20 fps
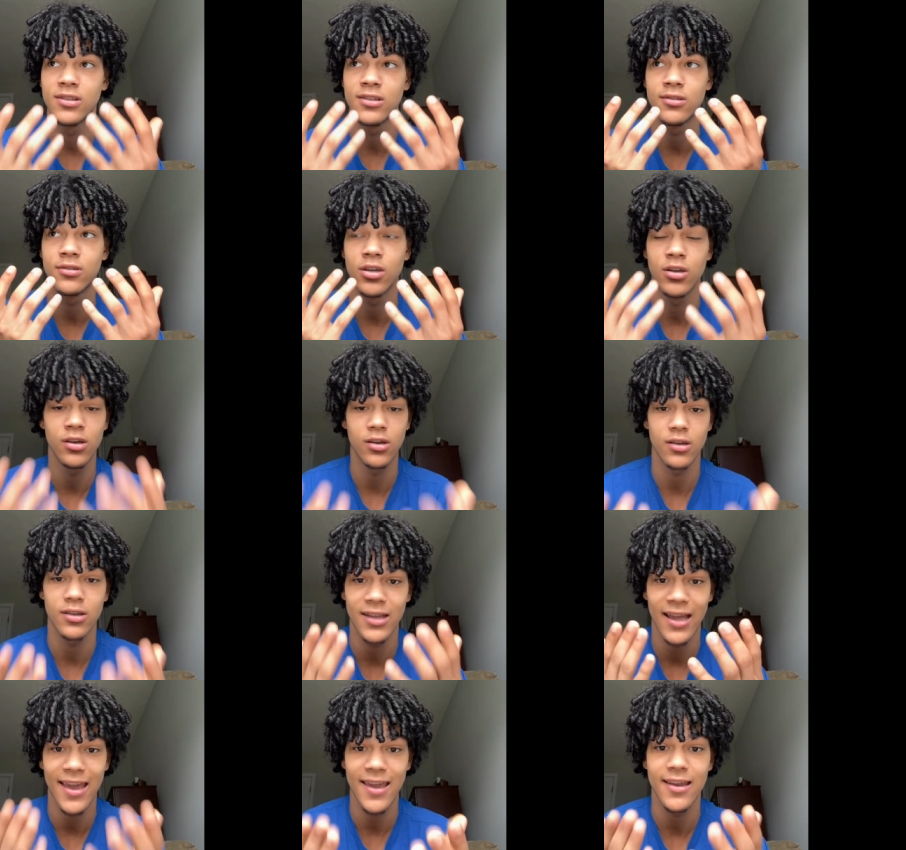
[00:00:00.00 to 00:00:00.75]

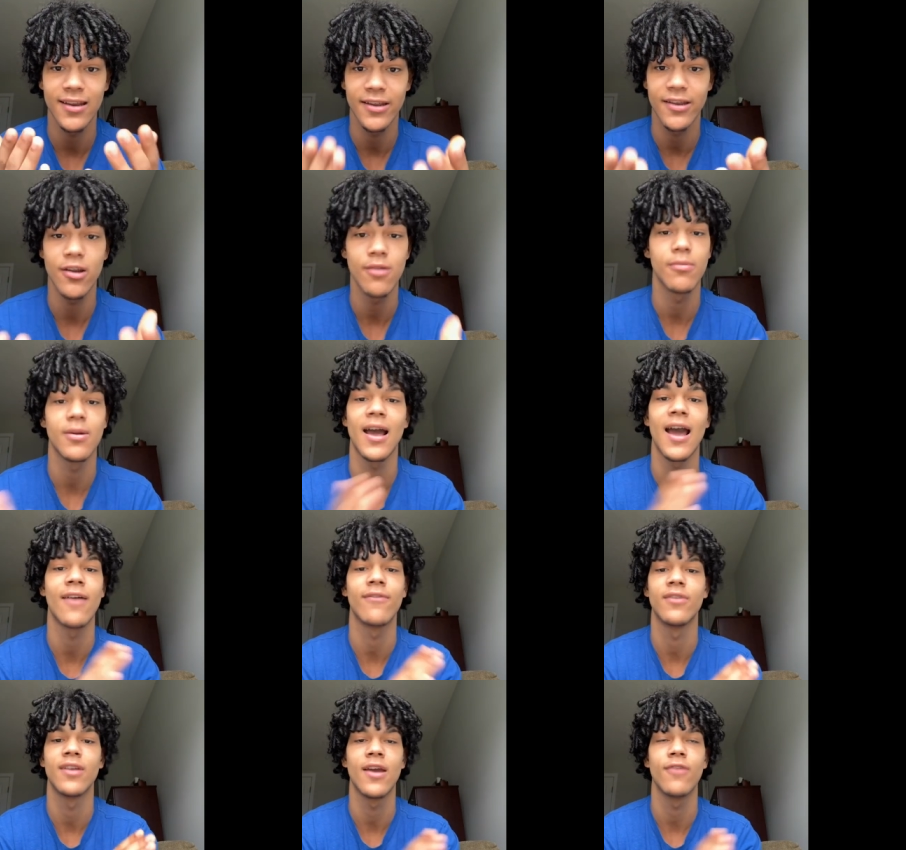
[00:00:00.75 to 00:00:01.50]
taken here, but
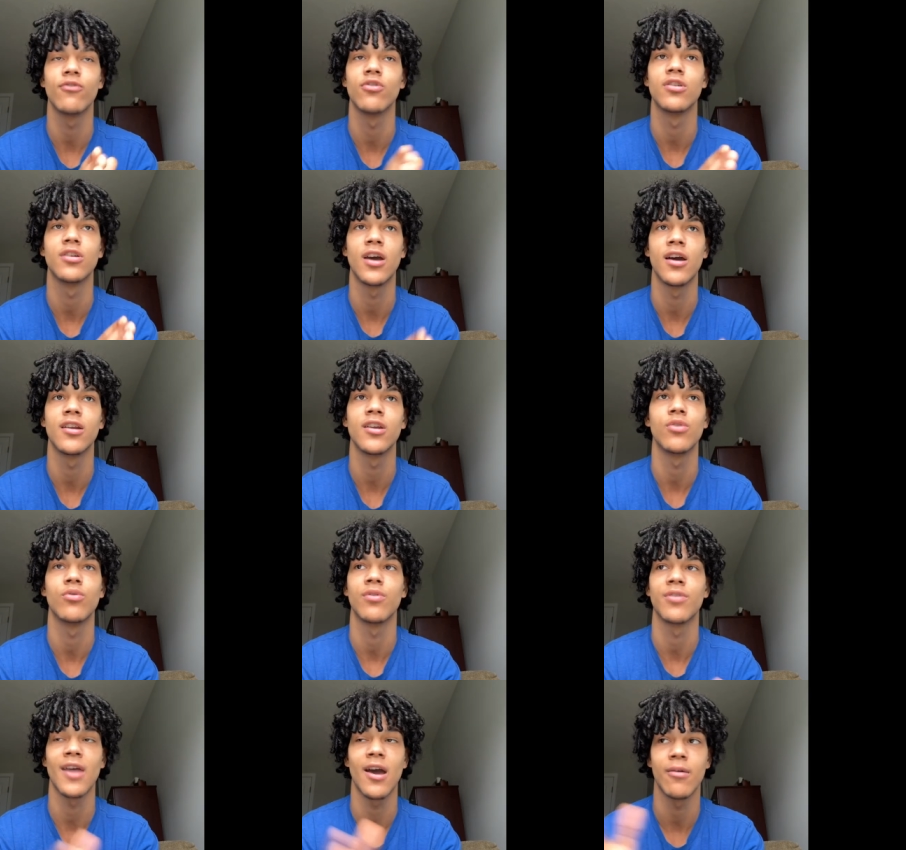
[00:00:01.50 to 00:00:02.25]
I've never done
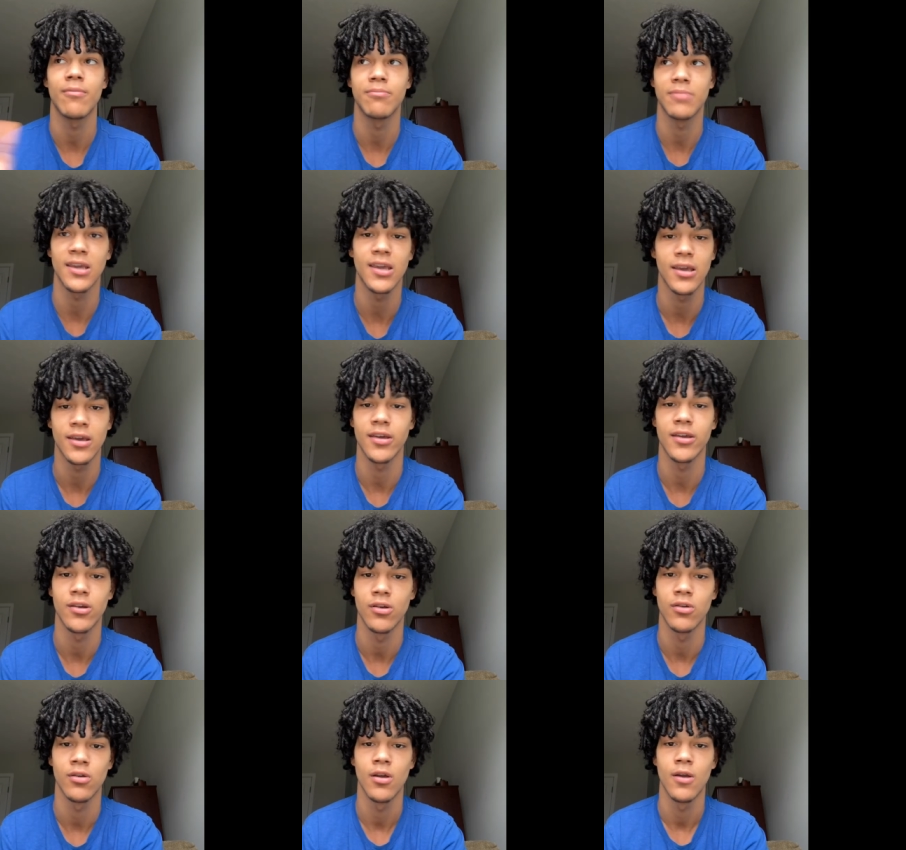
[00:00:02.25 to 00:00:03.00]
it without being
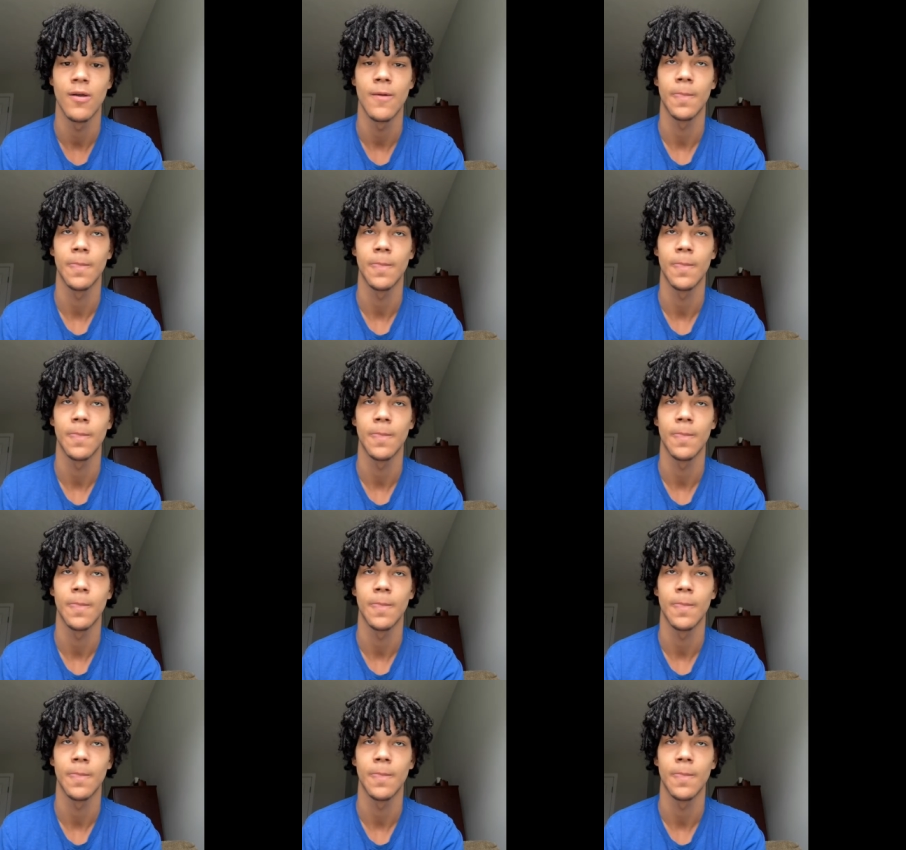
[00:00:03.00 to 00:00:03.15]
here.